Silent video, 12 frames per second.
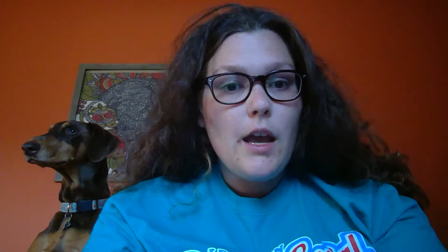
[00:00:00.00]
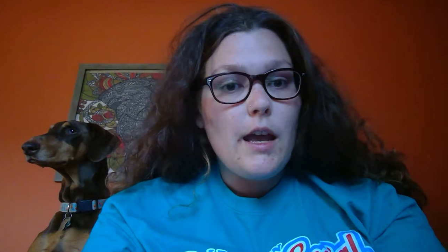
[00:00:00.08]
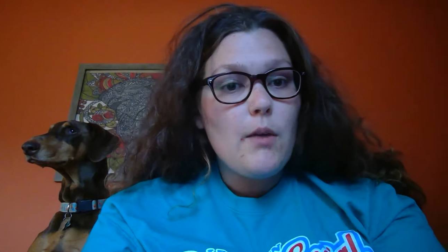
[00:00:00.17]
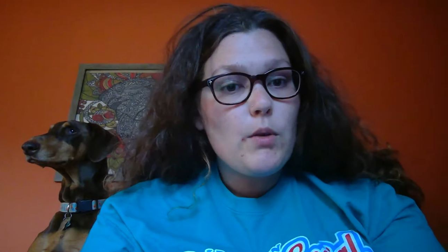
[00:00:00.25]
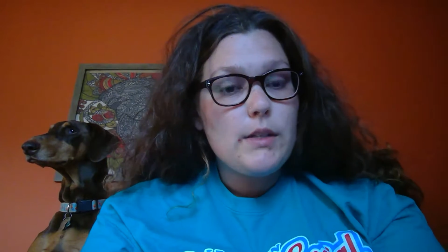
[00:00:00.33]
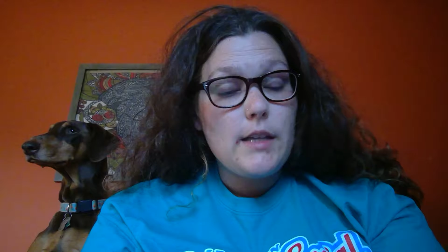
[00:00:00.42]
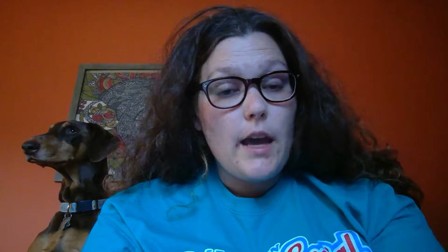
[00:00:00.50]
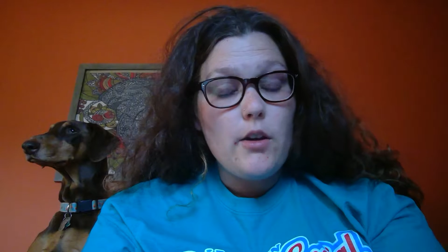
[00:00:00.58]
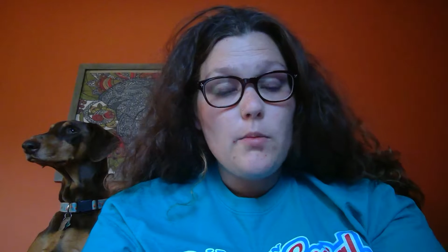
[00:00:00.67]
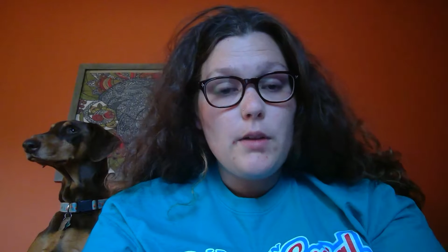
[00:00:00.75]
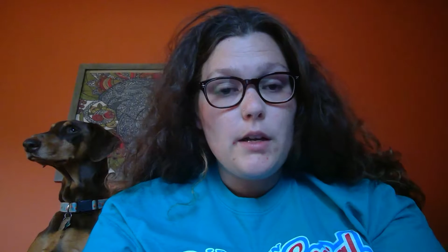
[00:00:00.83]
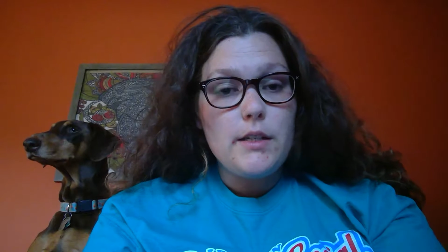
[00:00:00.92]
And what a
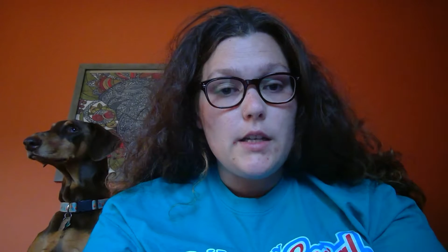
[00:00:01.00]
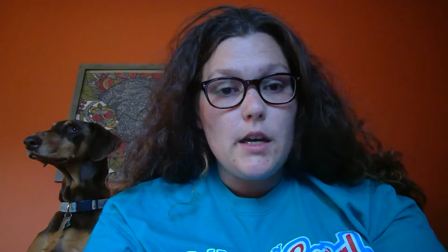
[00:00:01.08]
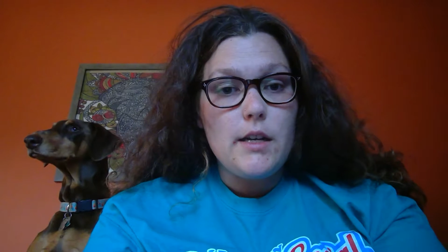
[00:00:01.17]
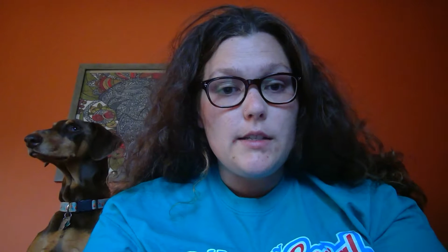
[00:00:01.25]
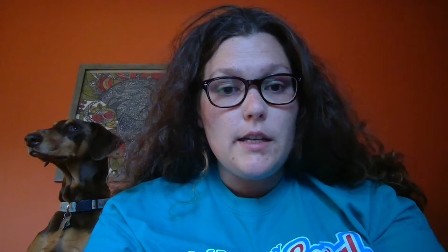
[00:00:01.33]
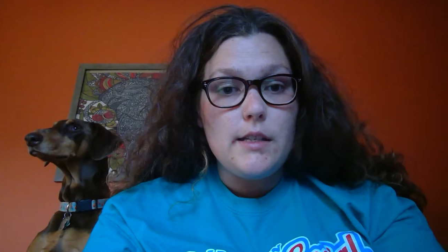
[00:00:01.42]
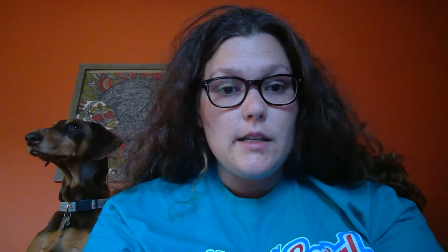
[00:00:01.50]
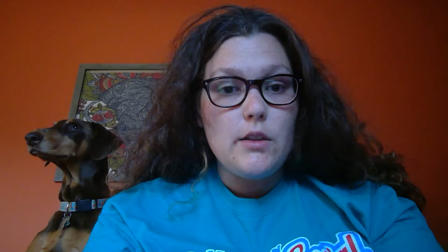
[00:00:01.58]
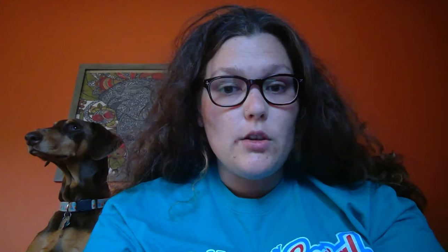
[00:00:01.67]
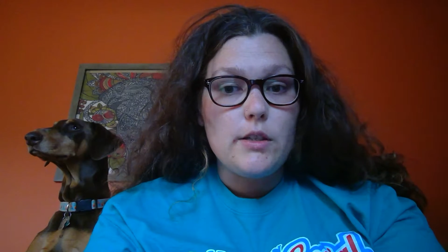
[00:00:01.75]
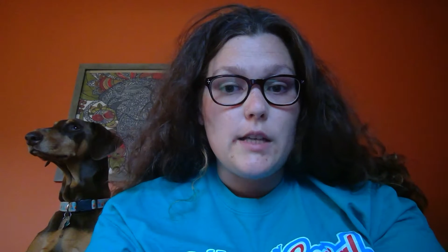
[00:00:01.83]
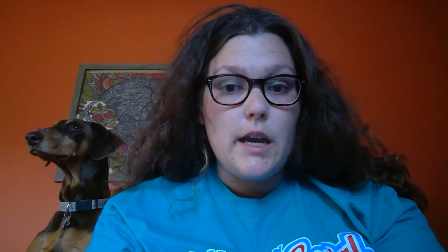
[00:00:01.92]
scatter plot does is it
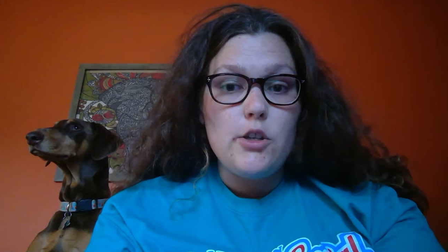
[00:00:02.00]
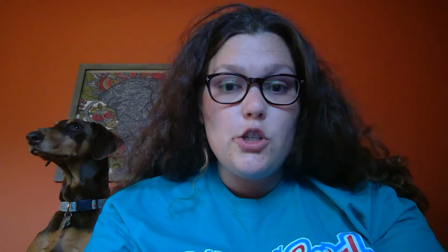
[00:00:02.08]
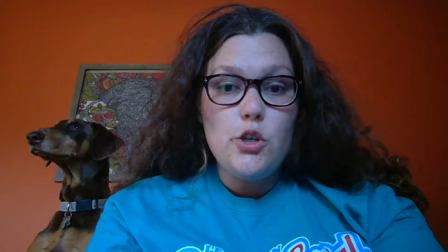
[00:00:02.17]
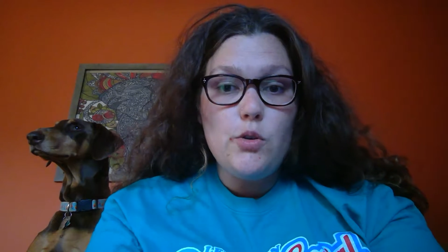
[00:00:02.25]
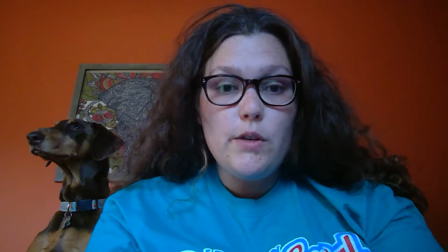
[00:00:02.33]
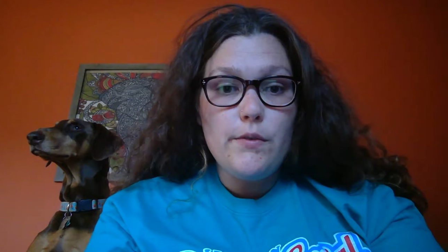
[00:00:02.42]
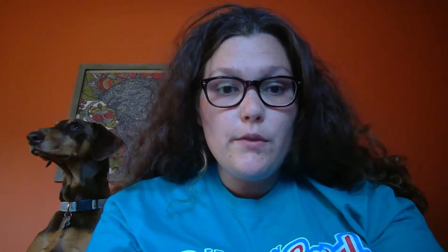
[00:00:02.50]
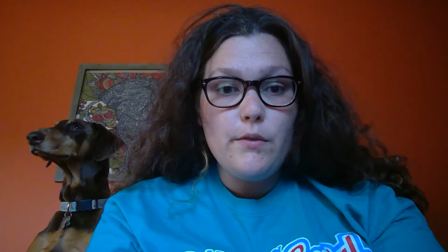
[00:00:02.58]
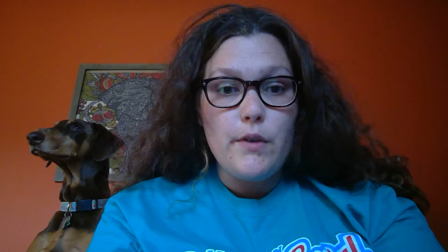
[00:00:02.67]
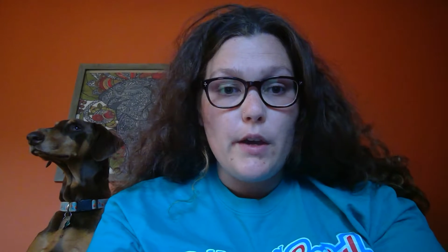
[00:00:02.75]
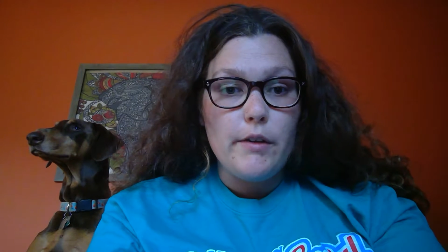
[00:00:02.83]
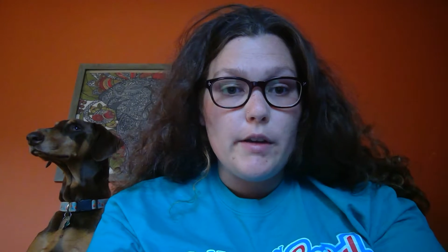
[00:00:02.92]
looks at two different
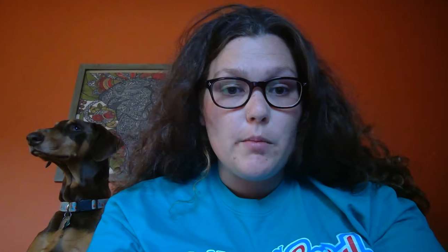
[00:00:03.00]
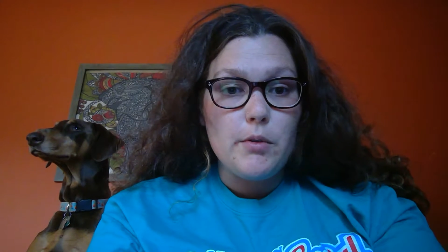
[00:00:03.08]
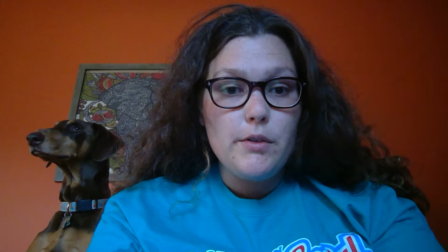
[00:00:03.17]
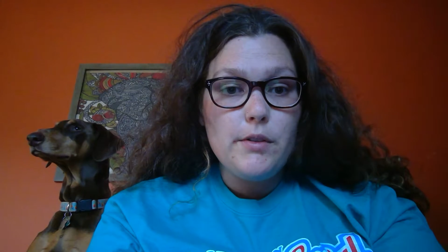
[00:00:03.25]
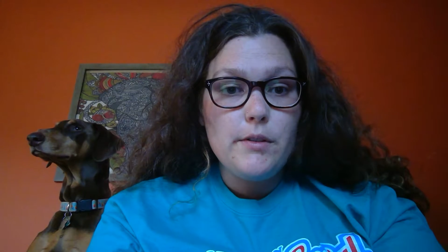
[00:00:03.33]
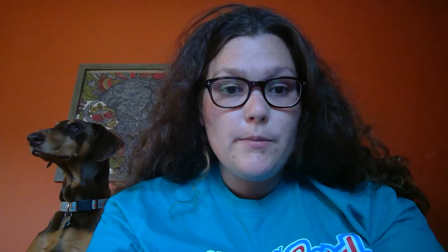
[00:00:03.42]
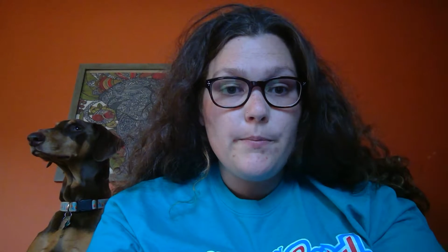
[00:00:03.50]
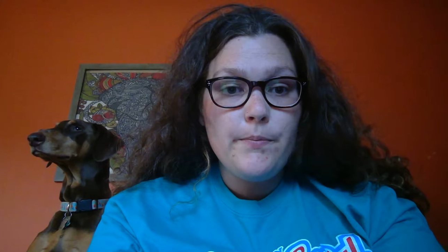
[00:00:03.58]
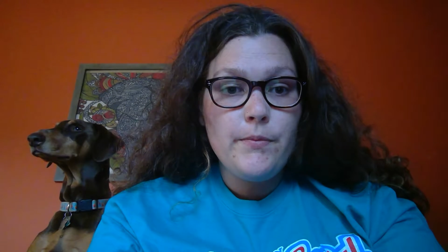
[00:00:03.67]
variables